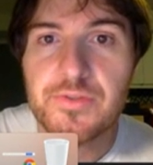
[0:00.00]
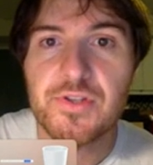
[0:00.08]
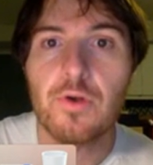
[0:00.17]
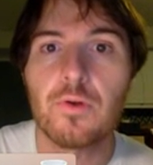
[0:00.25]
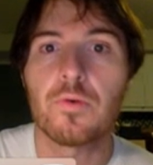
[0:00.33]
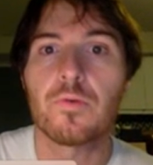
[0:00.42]

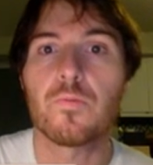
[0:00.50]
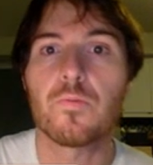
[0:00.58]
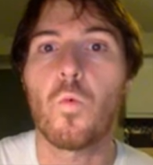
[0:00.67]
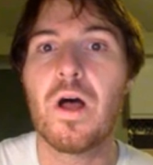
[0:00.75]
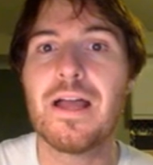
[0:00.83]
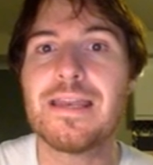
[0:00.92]
So
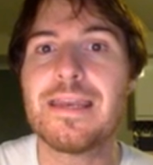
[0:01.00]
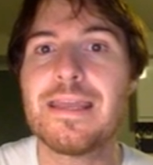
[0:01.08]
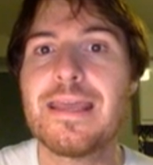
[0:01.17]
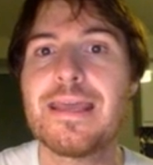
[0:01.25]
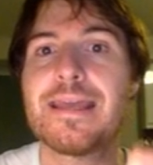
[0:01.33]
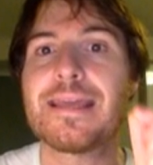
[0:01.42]
1
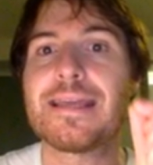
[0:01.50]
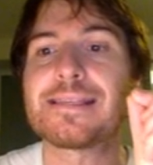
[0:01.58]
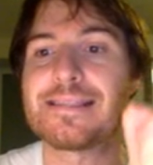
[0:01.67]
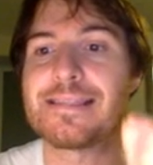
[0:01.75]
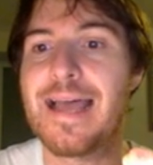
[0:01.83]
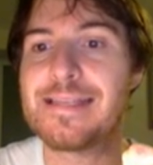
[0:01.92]
is
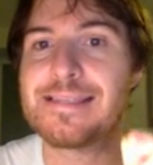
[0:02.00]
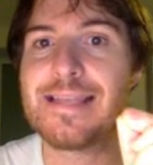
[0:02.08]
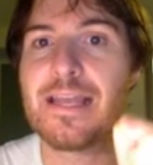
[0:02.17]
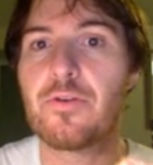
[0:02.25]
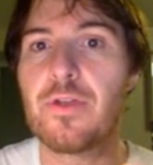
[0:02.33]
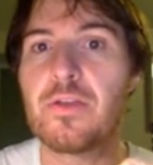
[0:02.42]
less
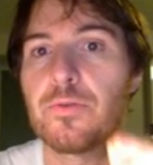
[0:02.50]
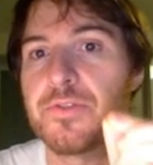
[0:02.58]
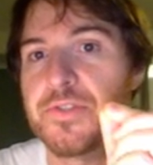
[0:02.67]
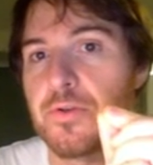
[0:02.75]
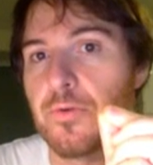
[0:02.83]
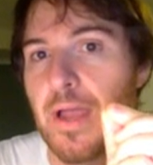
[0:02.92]
than or equal
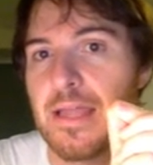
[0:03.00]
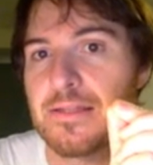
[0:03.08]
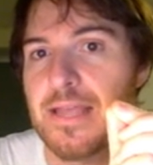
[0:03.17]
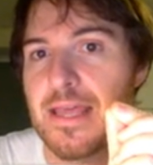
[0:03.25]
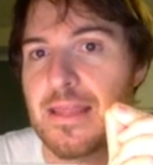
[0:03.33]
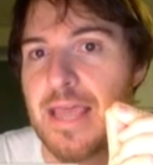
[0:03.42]
to, right?
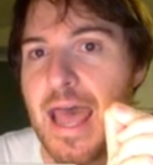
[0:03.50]
To the